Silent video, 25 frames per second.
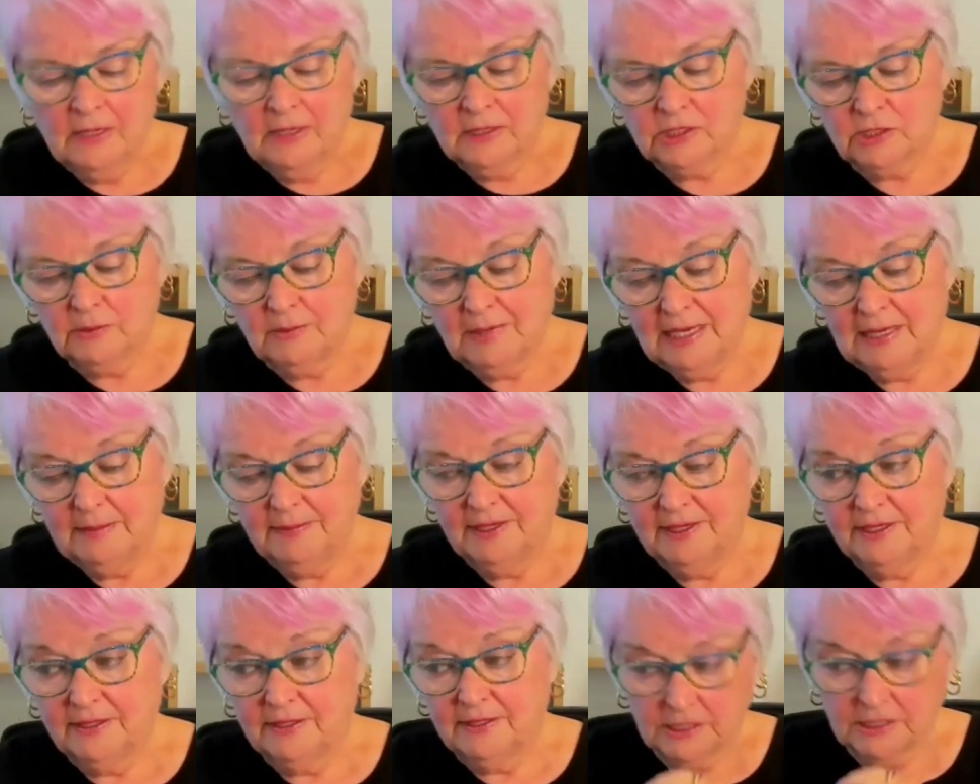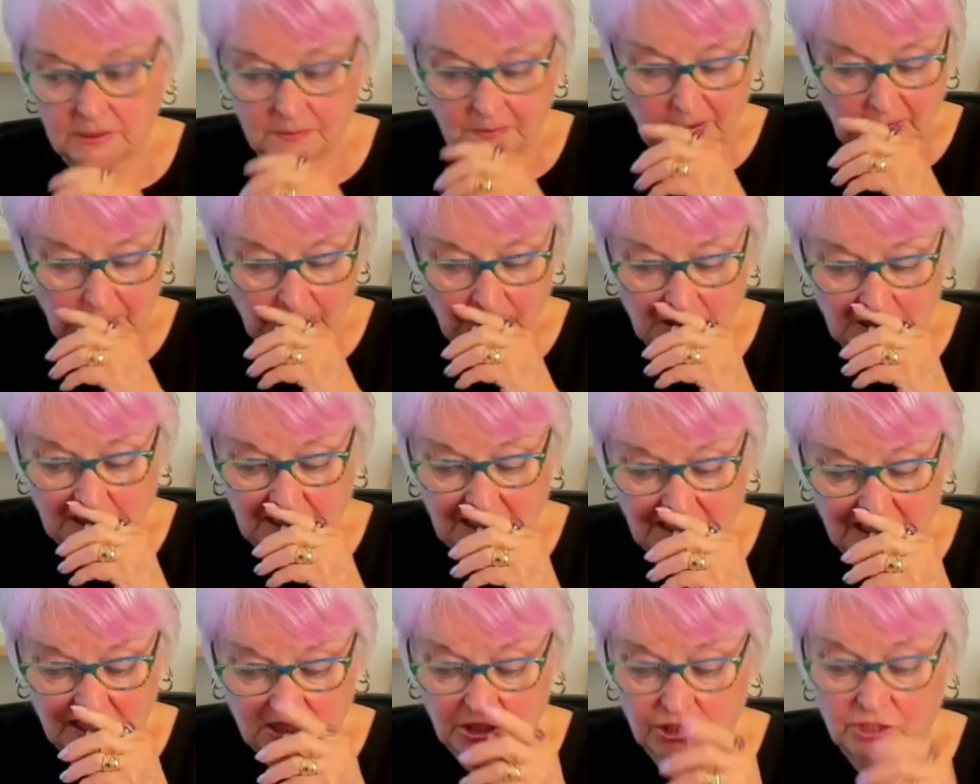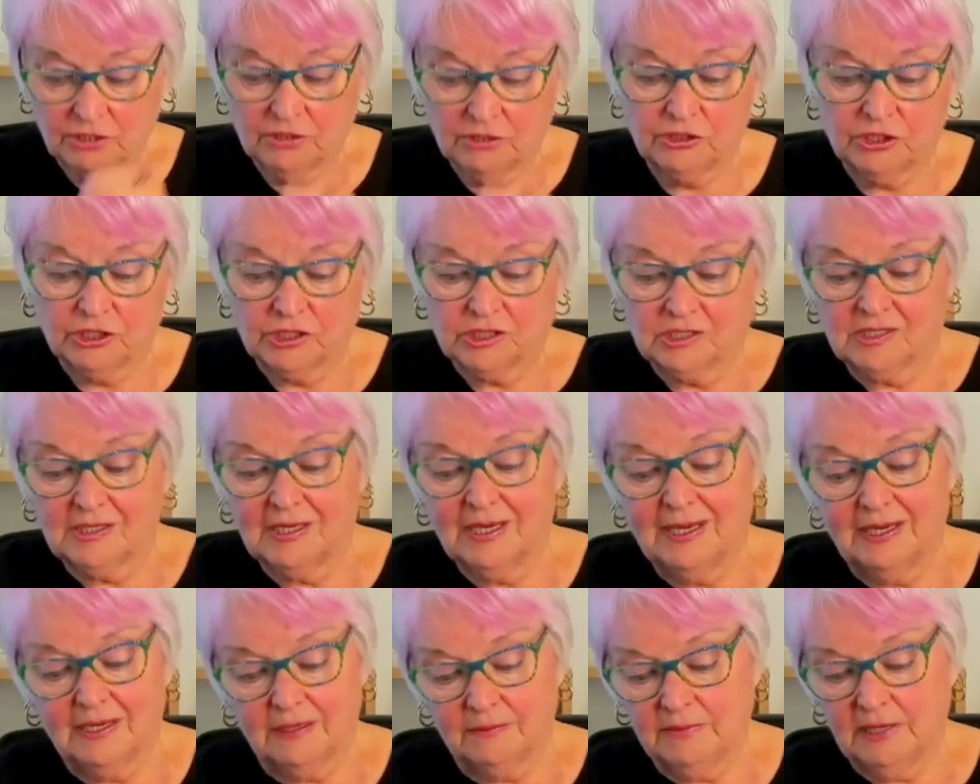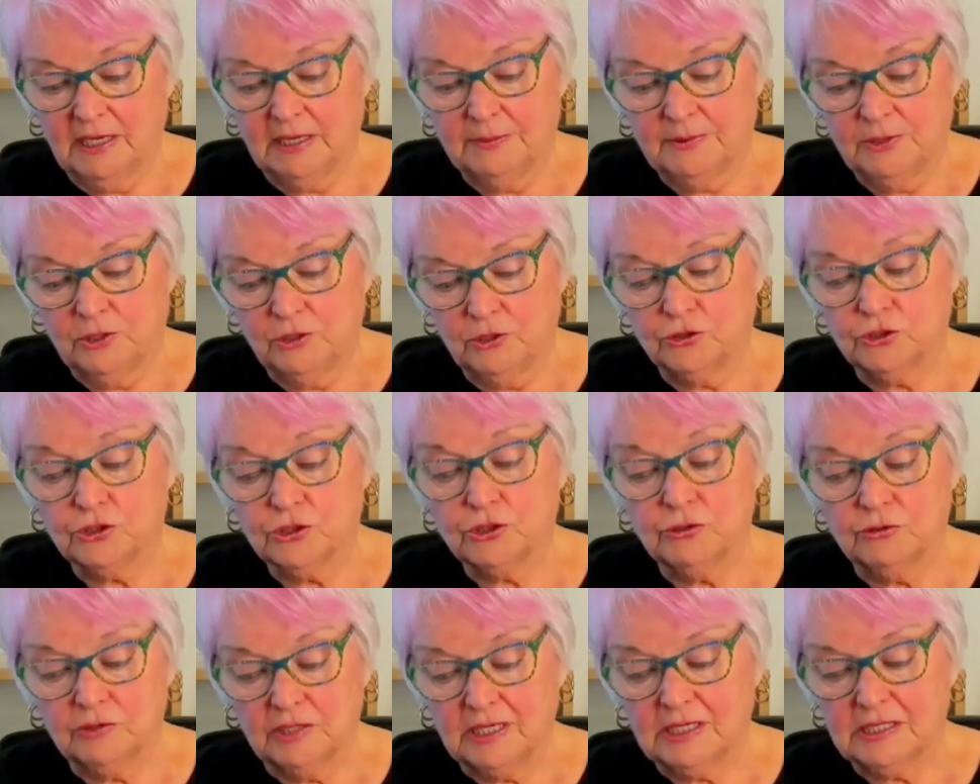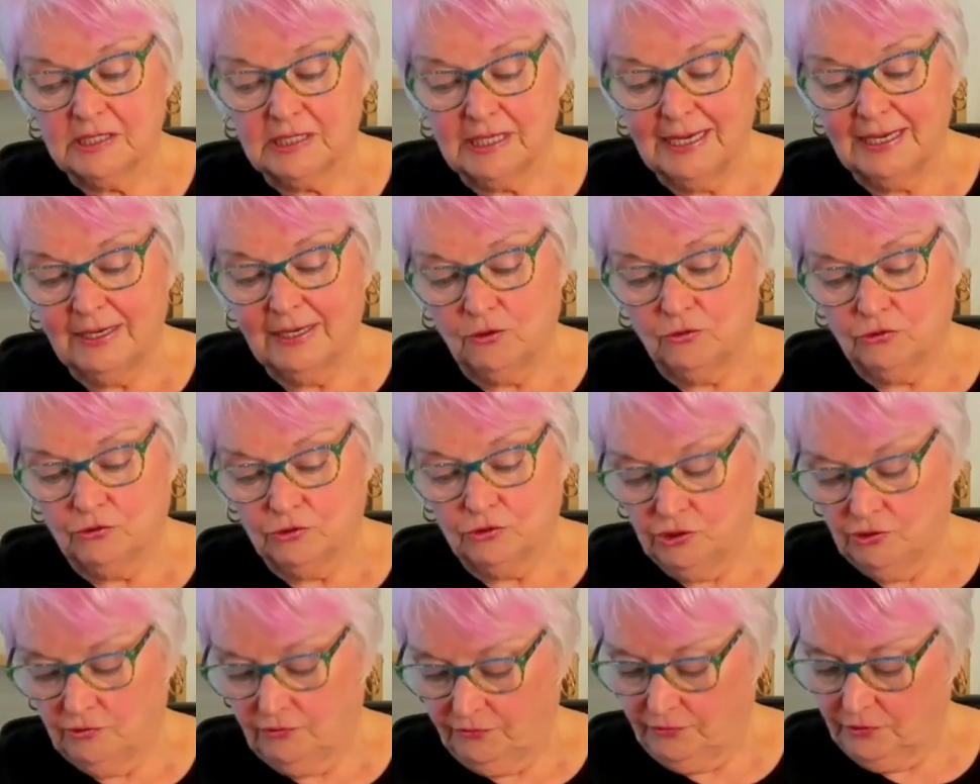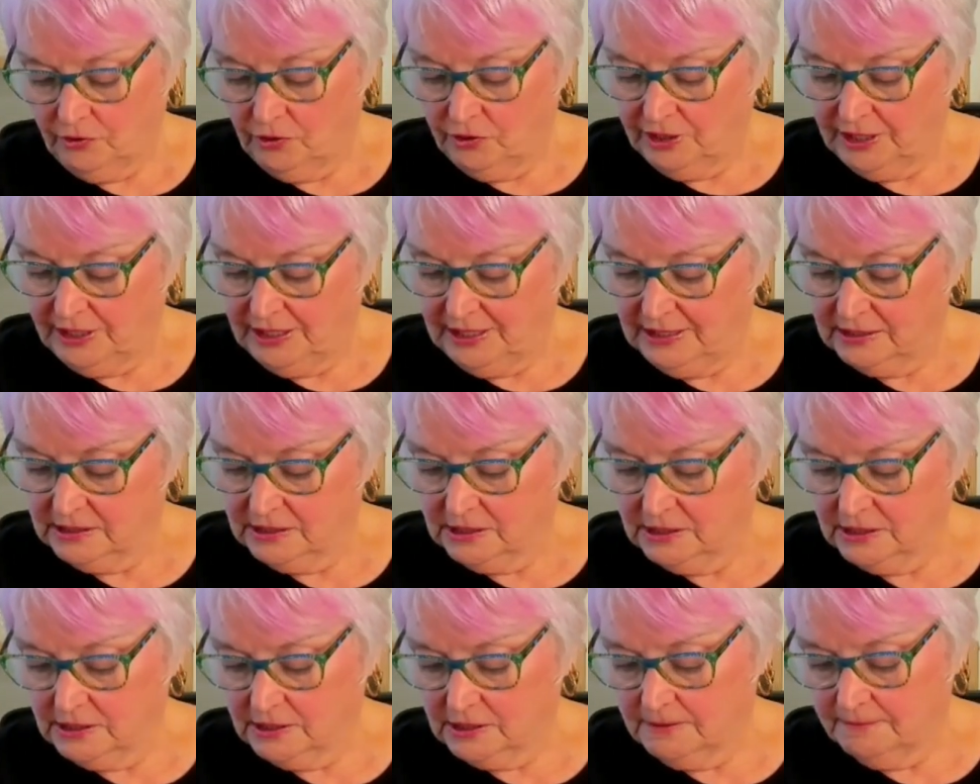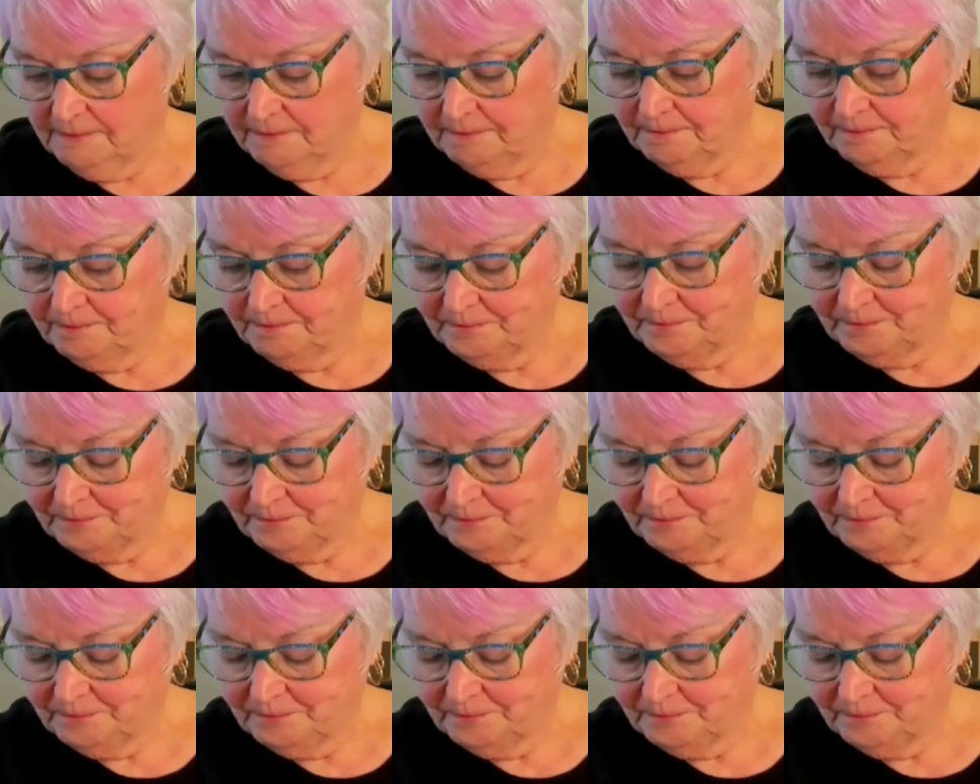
So maybe this month you need to do just that. Maybe you do need to hang on to your finances.